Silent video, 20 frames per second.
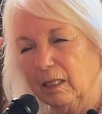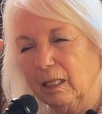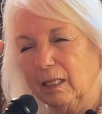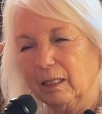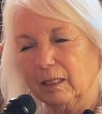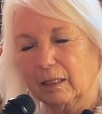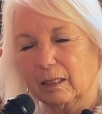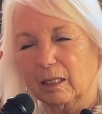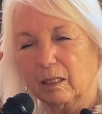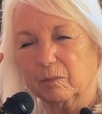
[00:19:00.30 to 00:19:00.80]

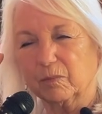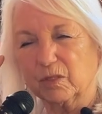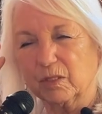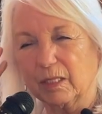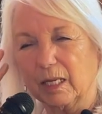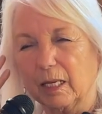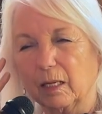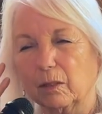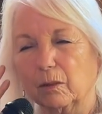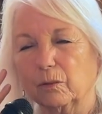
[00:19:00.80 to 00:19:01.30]
and it comes
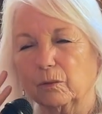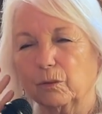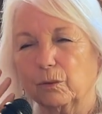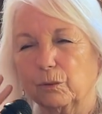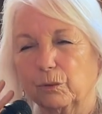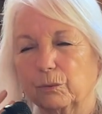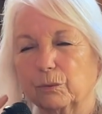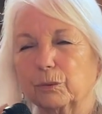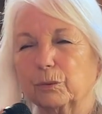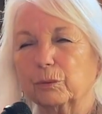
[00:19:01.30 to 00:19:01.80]
down
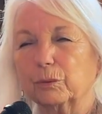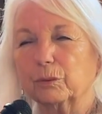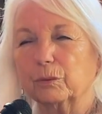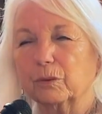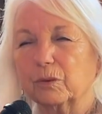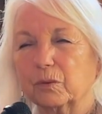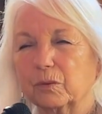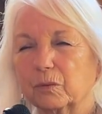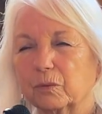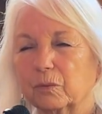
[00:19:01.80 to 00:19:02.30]
through
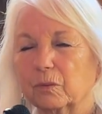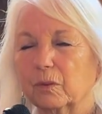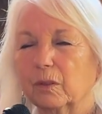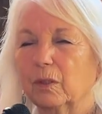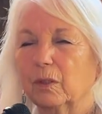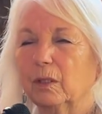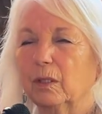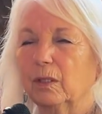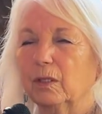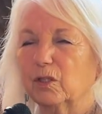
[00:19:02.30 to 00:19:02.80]
the
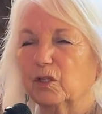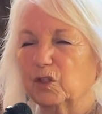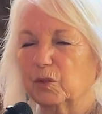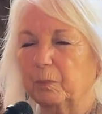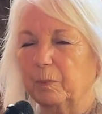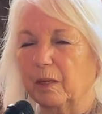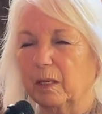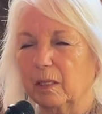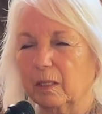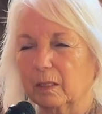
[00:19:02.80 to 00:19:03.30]

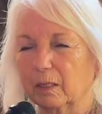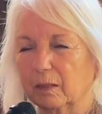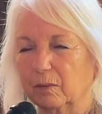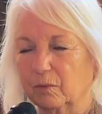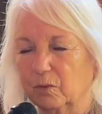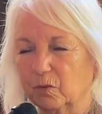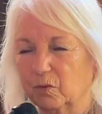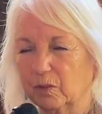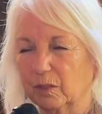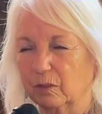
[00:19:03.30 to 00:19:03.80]
spine,
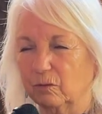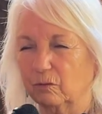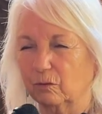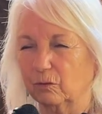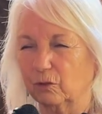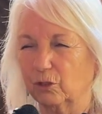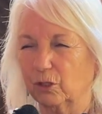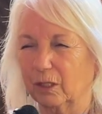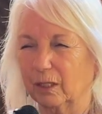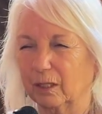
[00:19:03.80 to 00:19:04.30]
the central
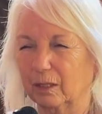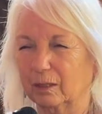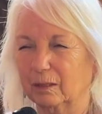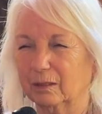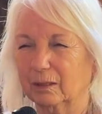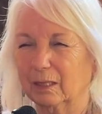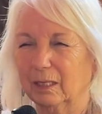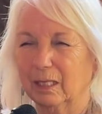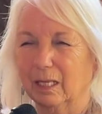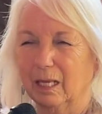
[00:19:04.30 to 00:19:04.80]

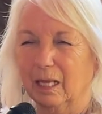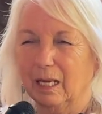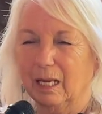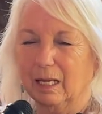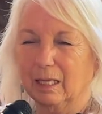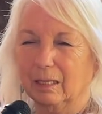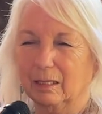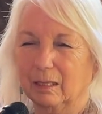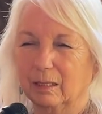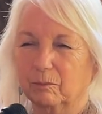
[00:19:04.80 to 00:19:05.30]
channel,
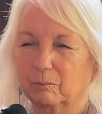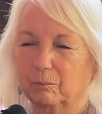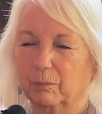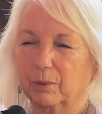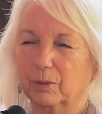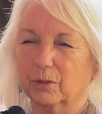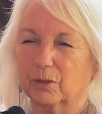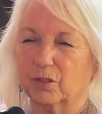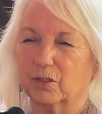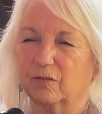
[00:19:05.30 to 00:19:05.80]
and it
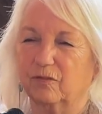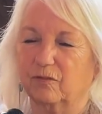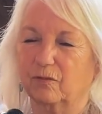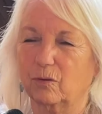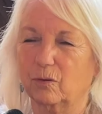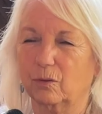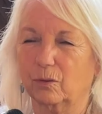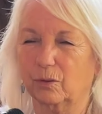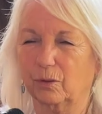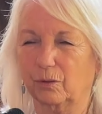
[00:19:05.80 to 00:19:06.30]
bursts
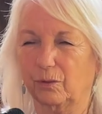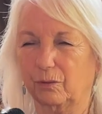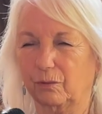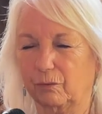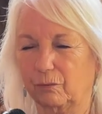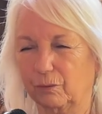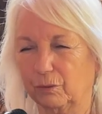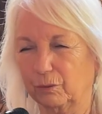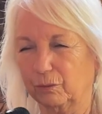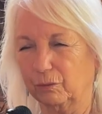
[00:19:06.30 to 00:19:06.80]
forth
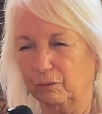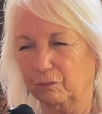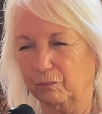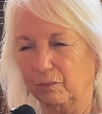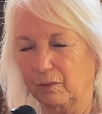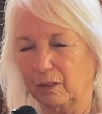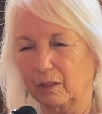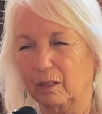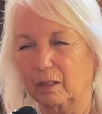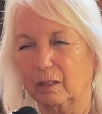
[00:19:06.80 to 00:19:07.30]
through
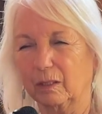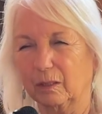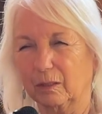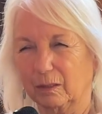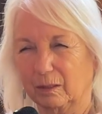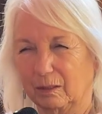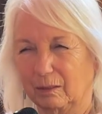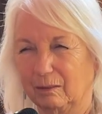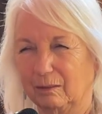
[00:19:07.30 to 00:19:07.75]
the heart.